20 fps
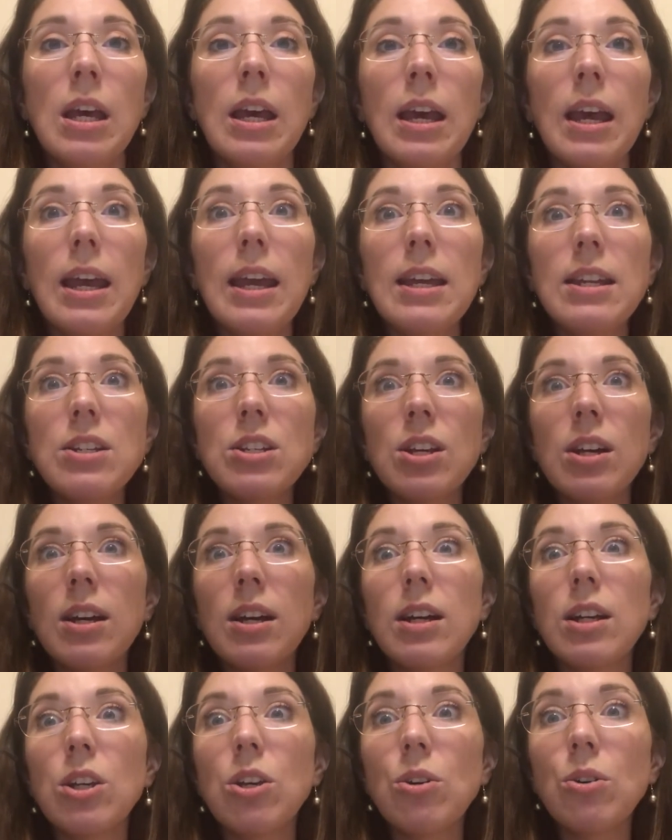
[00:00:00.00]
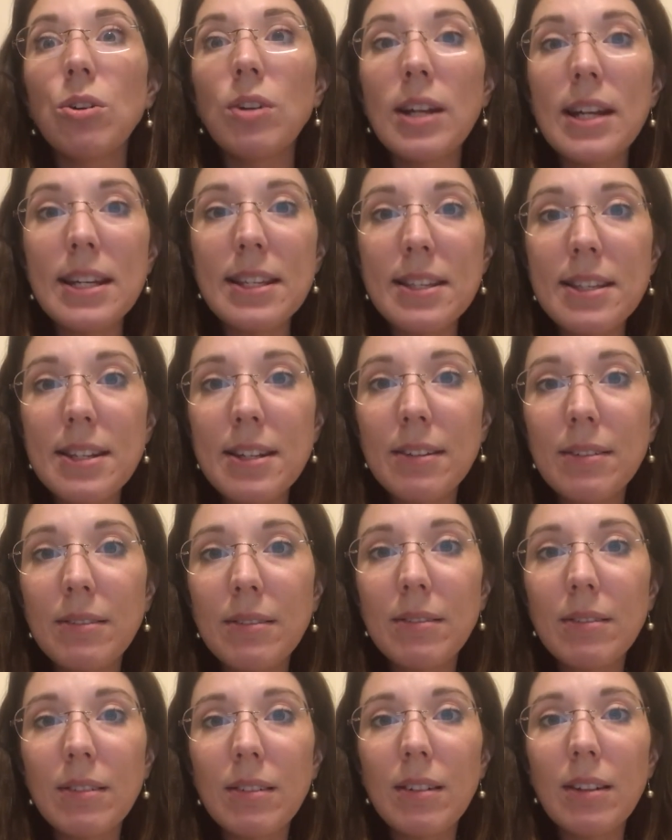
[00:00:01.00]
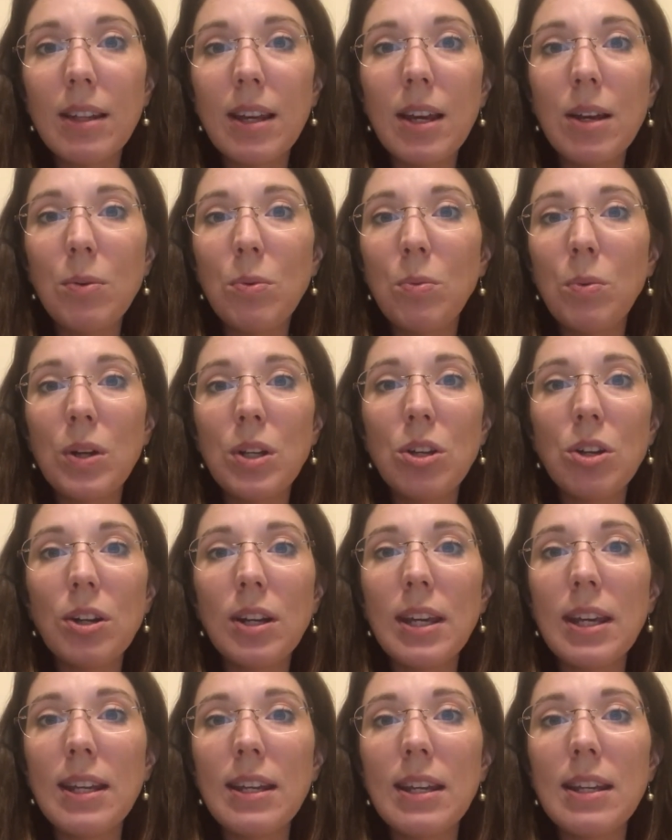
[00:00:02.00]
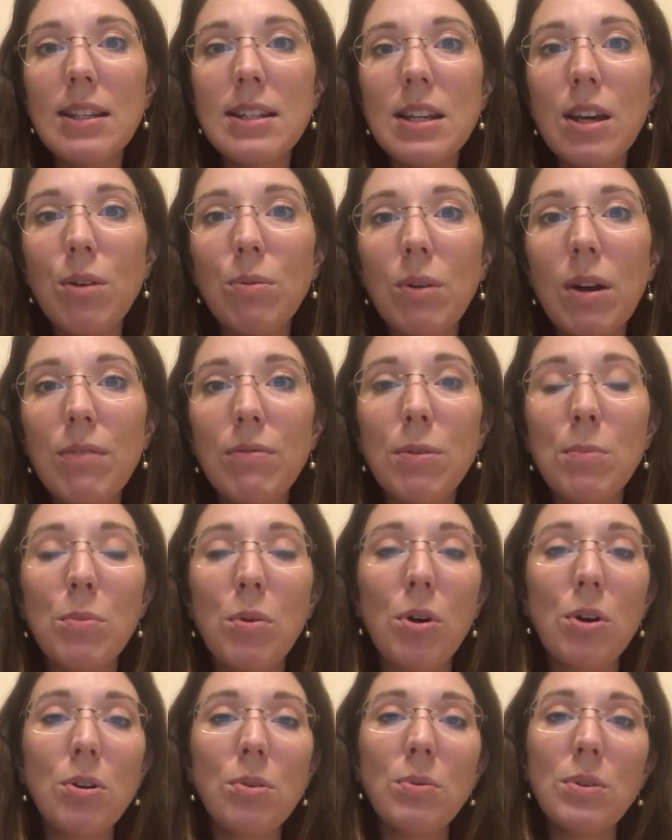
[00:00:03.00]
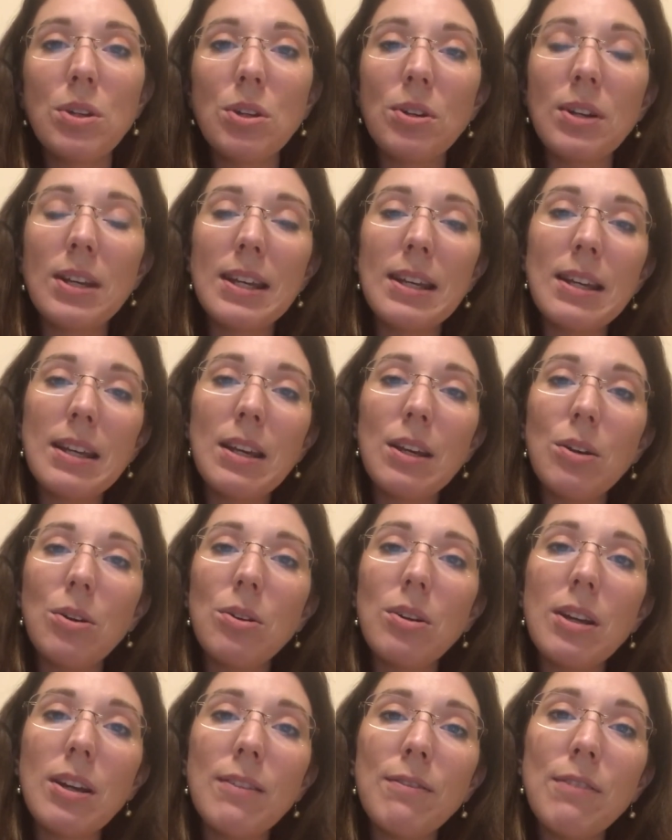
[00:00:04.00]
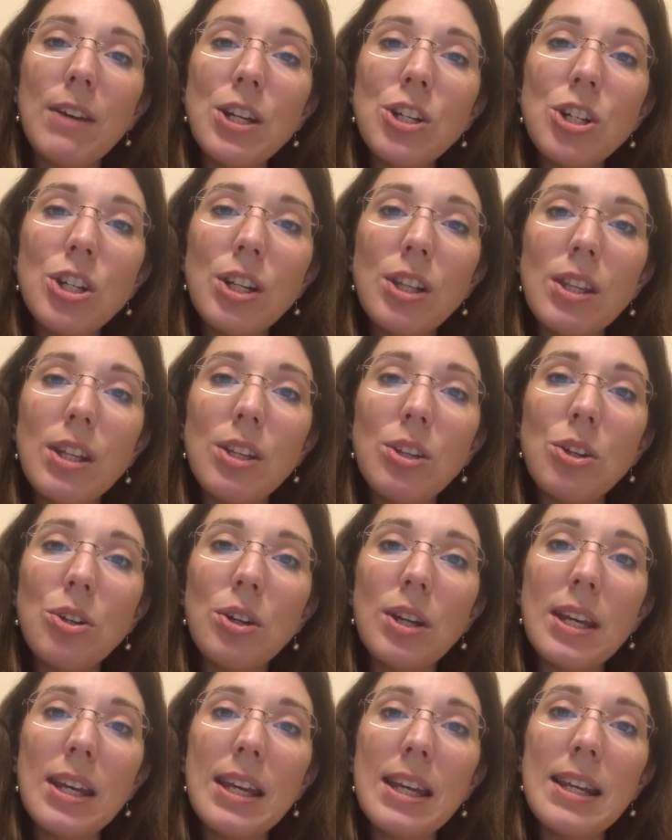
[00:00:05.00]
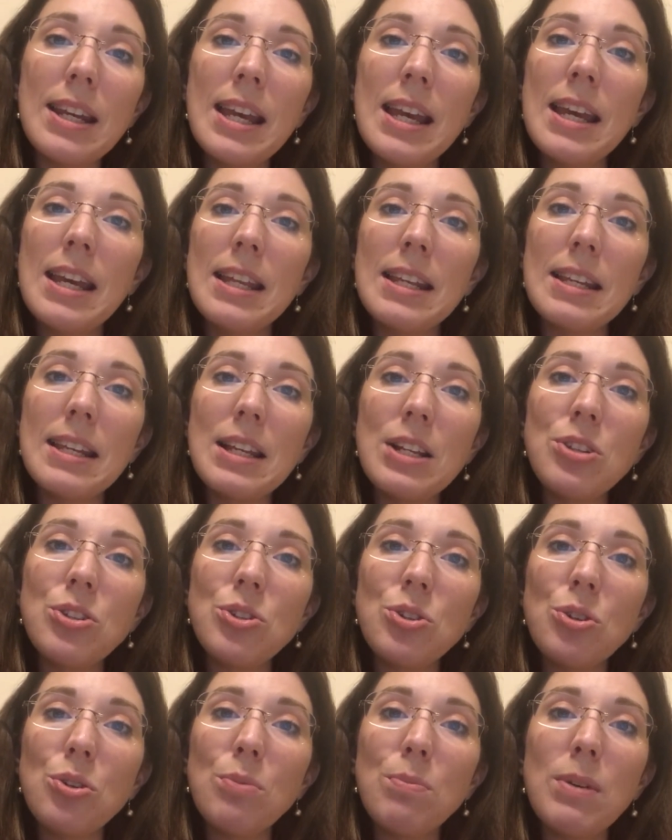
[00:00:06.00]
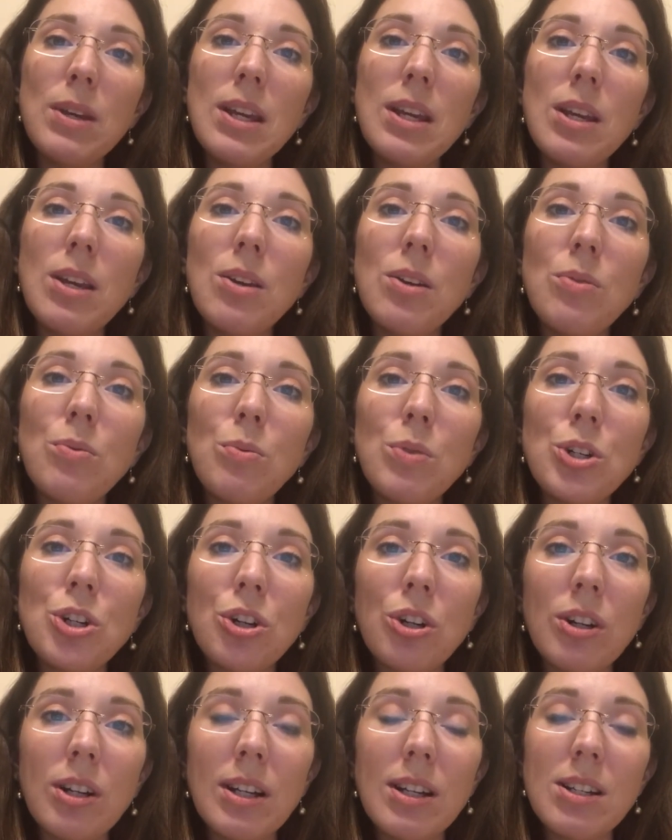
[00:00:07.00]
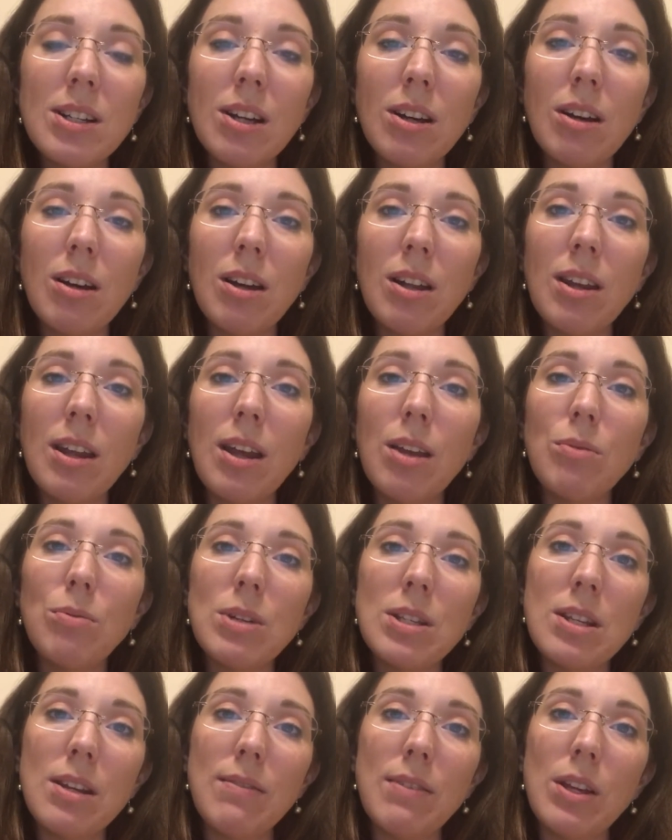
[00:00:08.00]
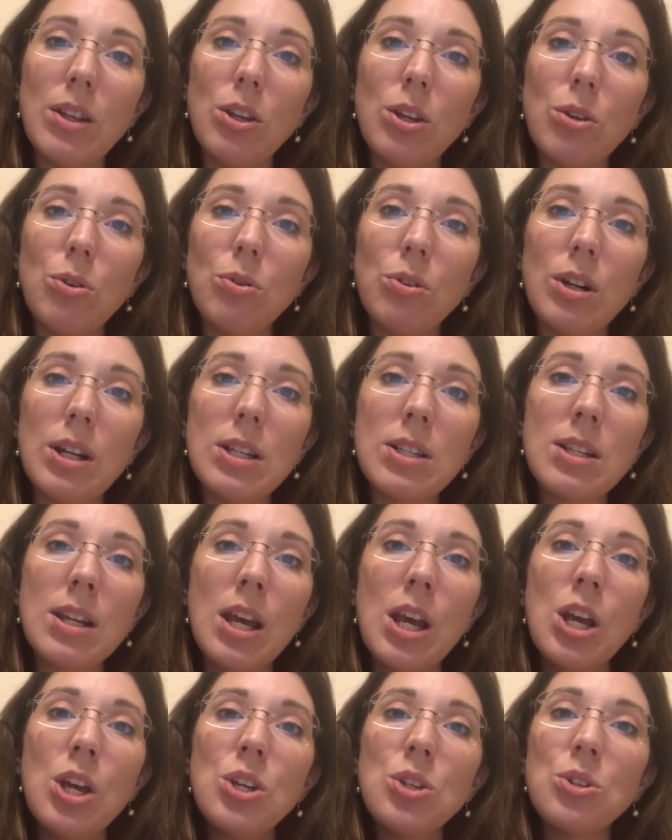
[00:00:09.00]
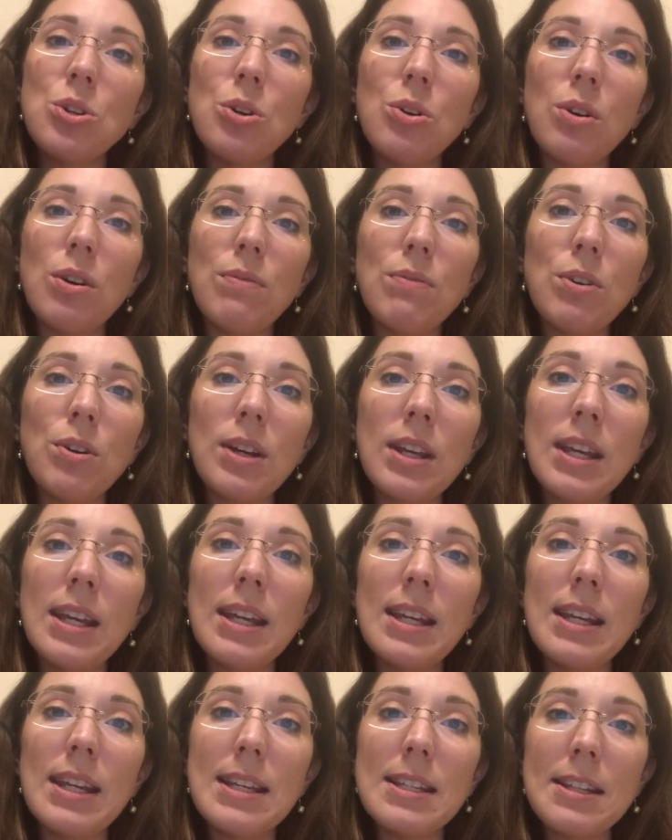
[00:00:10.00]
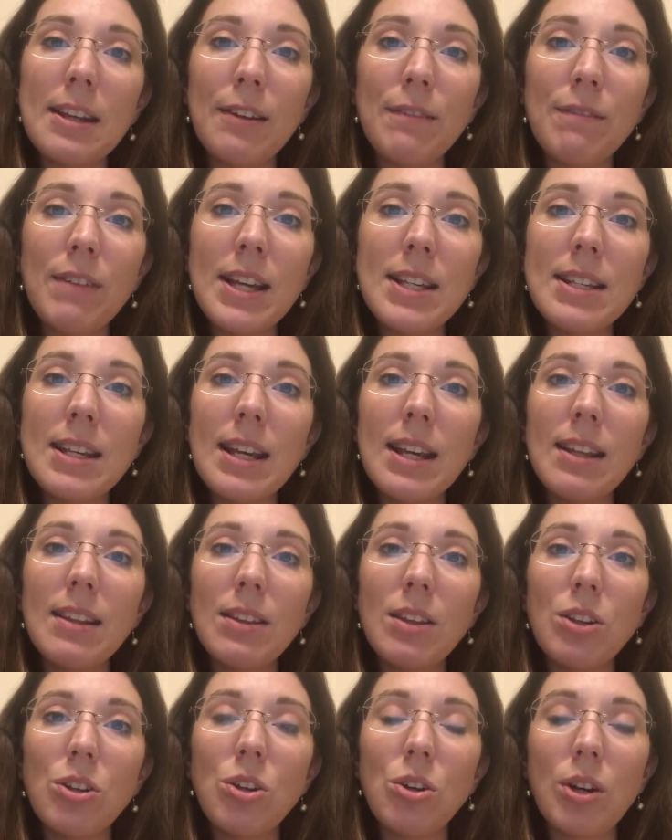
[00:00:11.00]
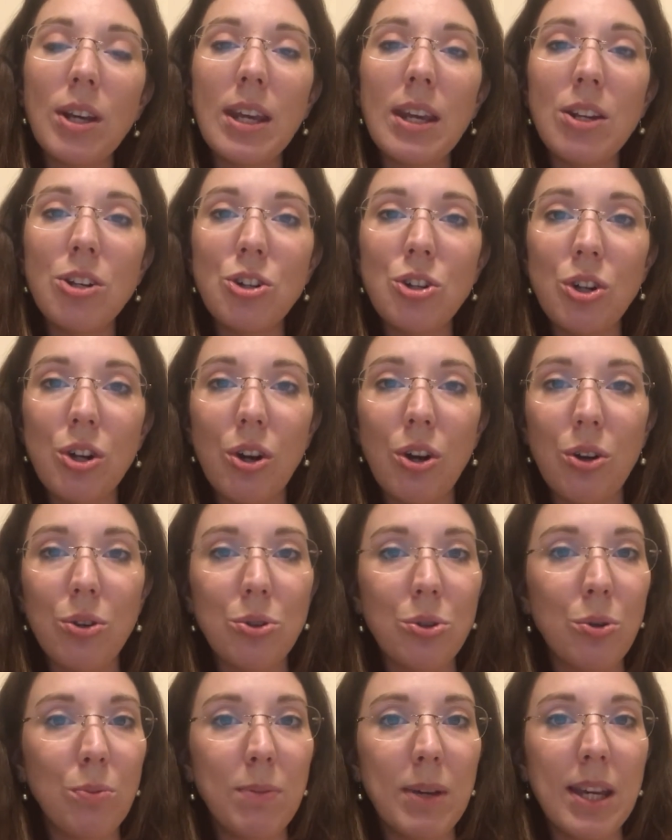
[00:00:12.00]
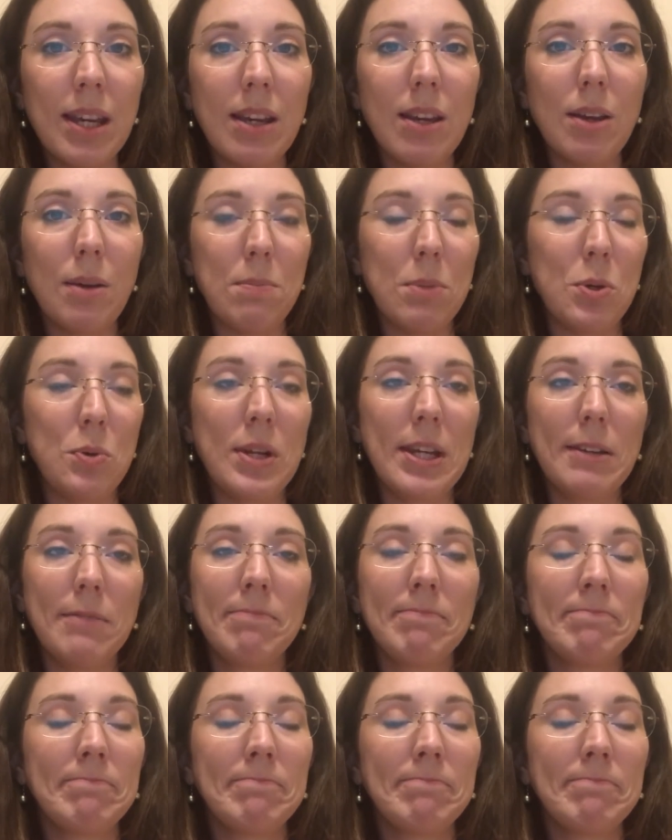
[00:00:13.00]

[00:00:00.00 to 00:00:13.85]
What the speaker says: And Eucharist, that when your kid can tell right from wrong, when your kid can go to confession, then your kid needs to be returning to God and receiving the Eucharist. So if your kid is confessing, then your kid should also be communing.